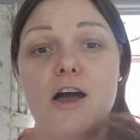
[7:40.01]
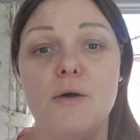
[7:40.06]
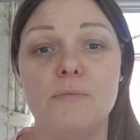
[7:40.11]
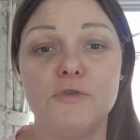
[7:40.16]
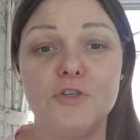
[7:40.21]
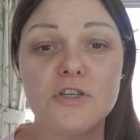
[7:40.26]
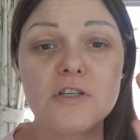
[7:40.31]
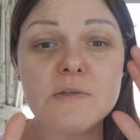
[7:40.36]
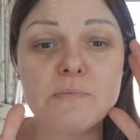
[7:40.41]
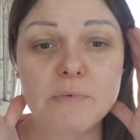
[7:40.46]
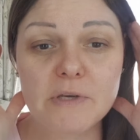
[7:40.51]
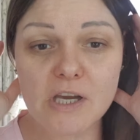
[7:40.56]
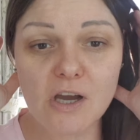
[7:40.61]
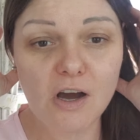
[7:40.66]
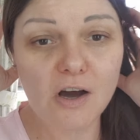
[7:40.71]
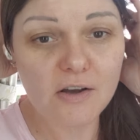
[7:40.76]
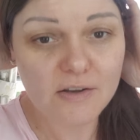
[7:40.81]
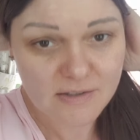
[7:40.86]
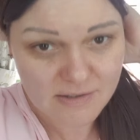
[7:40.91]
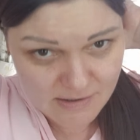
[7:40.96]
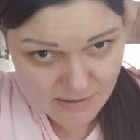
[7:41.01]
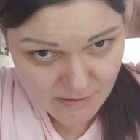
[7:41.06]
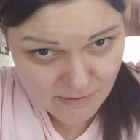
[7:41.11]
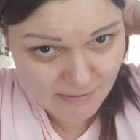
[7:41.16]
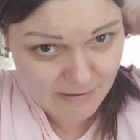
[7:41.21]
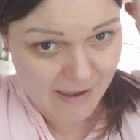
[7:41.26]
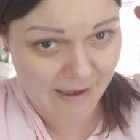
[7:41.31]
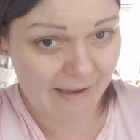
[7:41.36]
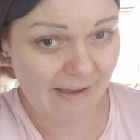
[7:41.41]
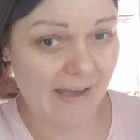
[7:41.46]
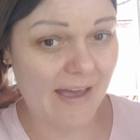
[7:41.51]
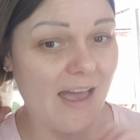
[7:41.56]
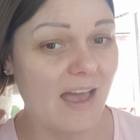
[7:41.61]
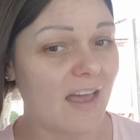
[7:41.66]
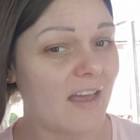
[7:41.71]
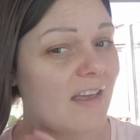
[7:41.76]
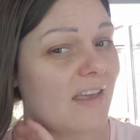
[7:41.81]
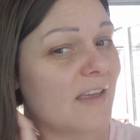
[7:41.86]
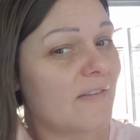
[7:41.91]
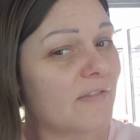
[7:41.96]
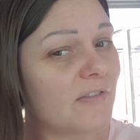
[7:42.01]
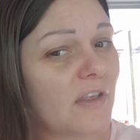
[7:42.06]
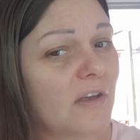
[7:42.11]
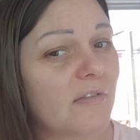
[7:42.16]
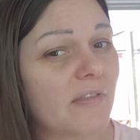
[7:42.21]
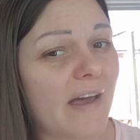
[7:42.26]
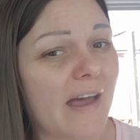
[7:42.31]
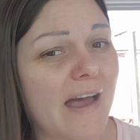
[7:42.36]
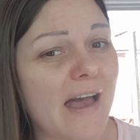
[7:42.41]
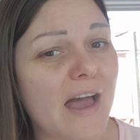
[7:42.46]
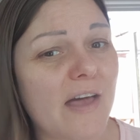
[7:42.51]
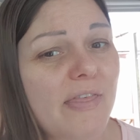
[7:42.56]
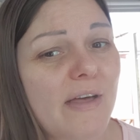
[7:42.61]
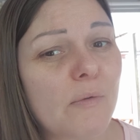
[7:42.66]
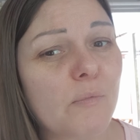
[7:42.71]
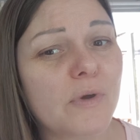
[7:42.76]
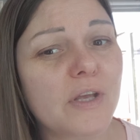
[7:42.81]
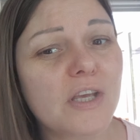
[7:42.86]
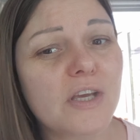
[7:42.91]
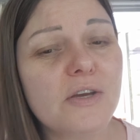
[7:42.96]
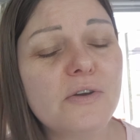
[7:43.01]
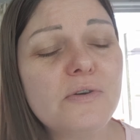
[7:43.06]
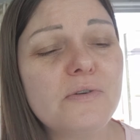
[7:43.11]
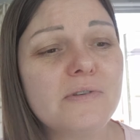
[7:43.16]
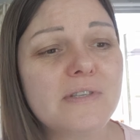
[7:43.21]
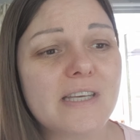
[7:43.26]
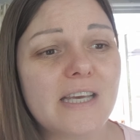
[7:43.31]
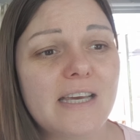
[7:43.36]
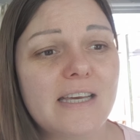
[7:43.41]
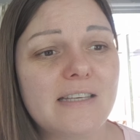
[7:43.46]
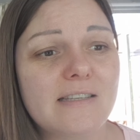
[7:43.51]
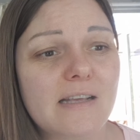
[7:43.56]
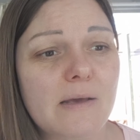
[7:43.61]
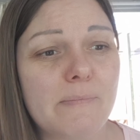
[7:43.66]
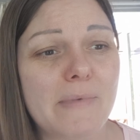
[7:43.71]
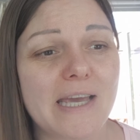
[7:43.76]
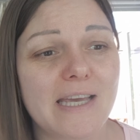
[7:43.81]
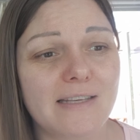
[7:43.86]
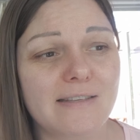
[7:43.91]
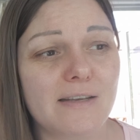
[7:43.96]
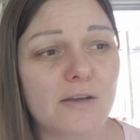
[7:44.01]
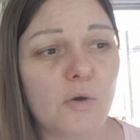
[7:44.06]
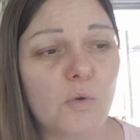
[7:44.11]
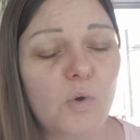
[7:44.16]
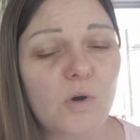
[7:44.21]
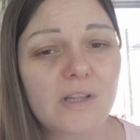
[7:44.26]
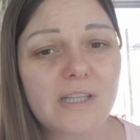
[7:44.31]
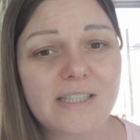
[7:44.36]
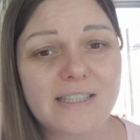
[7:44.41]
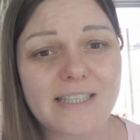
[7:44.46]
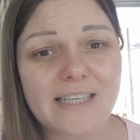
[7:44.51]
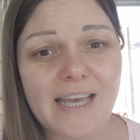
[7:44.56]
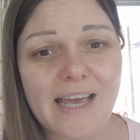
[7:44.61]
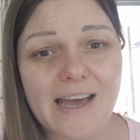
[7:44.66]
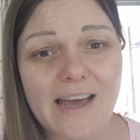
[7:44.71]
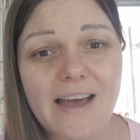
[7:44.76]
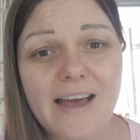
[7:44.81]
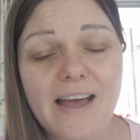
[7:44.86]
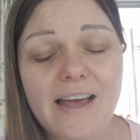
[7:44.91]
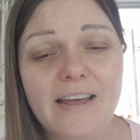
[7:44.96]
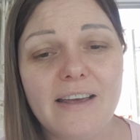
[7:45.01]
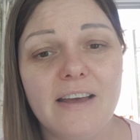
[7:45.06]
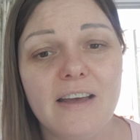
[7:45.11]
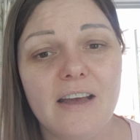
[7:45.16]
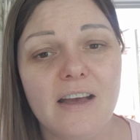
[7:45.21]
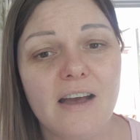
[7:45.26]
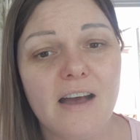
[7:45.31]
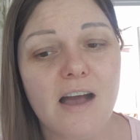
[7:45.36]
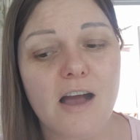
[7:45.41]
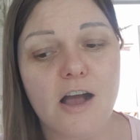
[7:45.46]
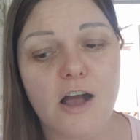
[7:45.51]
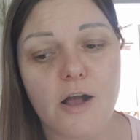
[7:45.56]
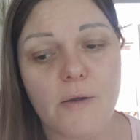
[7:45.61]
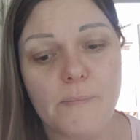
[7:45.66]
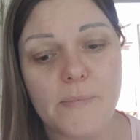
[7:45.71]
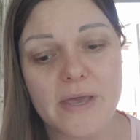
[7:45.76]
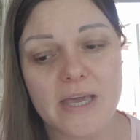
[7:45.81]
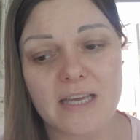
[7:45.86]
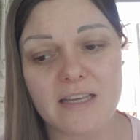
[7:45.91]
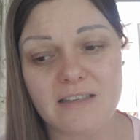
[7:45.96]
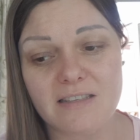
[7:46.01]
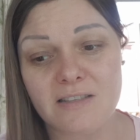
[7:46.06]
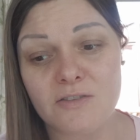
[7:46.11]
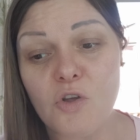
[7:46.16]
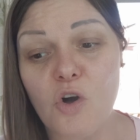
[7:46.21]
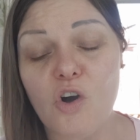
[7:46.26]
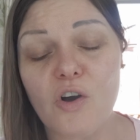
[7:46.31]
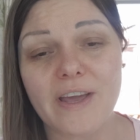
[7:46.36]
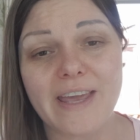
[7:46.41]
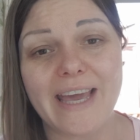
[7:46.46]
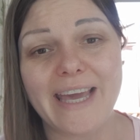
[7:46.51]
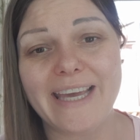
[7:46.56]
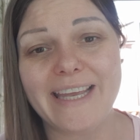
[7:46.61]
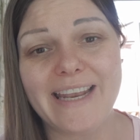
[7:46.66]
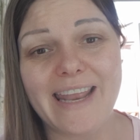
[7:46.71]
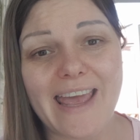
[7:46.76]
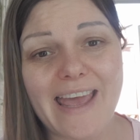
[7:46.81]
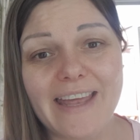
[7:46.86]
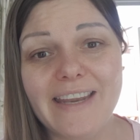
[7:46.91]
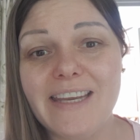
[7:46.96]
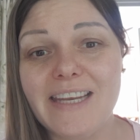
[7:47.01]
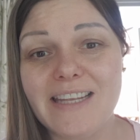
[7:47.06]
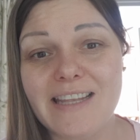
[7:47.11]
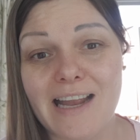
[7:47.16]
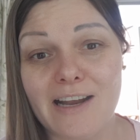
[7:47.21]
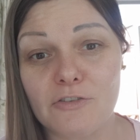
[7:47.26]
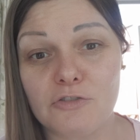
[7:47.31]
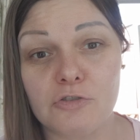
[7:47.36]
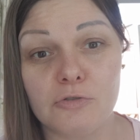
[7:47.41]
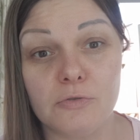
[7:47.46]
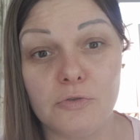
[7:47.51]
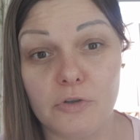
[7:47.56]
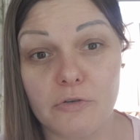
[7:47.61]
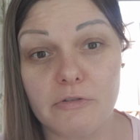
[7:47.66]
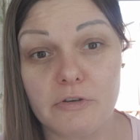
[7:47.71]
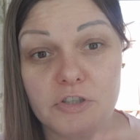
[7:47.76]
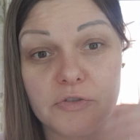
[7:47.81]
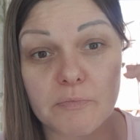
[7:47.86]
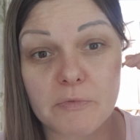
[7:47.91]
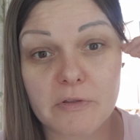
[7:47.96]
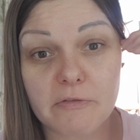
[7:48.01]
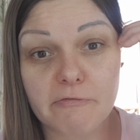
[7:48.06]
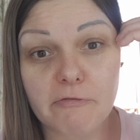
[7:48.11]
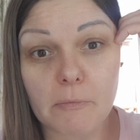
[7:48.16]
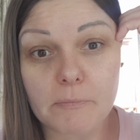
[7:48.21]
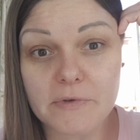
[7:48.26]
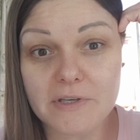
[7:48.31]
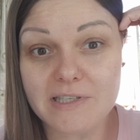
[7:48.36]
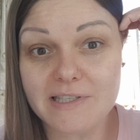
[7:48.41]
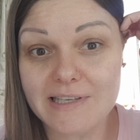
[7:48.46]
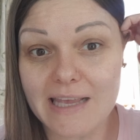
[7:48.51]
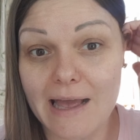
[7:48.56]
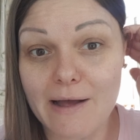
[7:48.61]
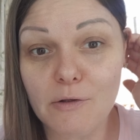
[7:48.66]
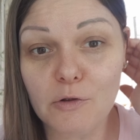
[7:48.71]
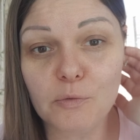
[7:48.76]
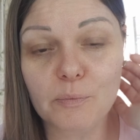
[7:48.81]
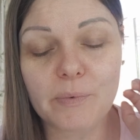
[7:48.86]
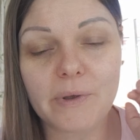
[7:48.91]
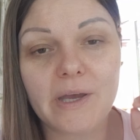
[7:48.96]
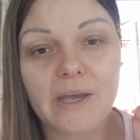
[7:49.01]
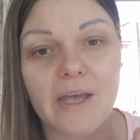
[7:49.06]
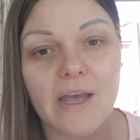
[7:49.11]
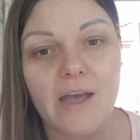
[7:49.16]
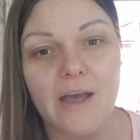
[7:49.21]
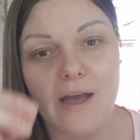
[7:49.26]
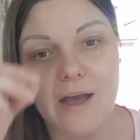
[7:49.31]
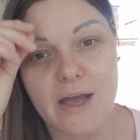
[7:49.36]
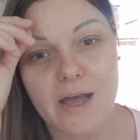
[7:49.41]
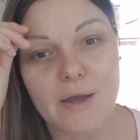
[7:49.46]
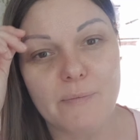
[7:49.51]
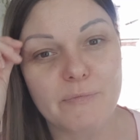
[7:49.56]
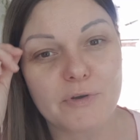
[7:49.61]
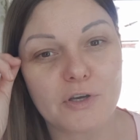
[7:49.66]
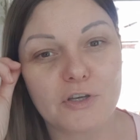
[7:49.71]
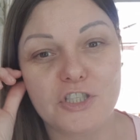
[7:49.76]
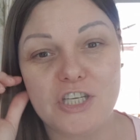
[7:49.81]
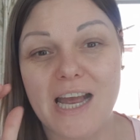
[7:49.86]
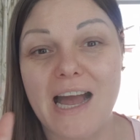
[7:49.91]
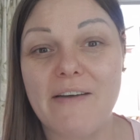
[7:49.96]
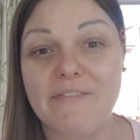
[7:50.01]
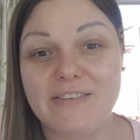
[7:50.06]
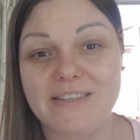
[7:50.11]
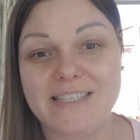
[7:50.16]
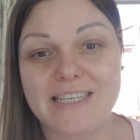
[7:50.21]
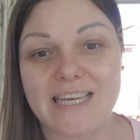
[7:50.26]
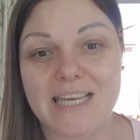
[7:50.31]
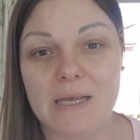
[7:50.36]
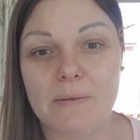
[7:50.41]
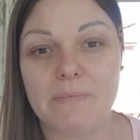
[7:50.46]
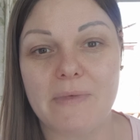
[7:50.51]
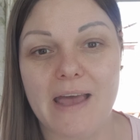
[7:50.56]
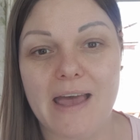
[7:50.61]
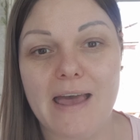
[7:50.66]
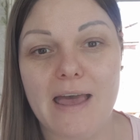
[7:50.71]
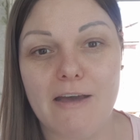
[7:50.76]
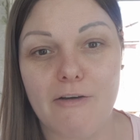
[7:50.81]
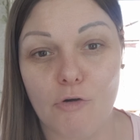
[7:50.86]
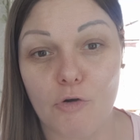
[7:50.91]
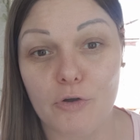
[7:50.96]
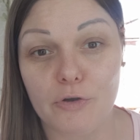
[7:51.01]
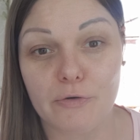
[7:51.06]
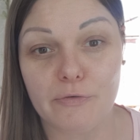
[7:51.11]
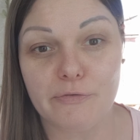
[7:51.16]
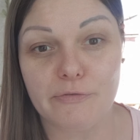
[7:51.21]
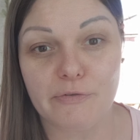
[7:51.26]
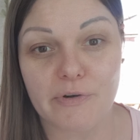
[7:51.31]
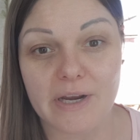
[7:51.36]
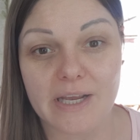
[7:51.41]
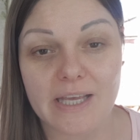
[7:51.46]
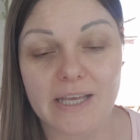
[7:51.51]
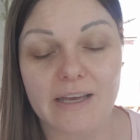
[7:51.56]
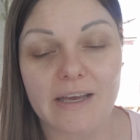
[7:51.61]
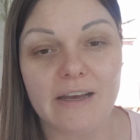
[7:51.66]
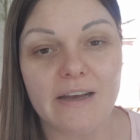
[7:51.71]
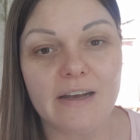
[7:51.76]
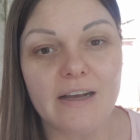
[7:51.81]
just because the hair, even though the hair that we use is amazing quality hair, it's not getting any natural nourishment from your scalp because you're having to keep the hair oil free.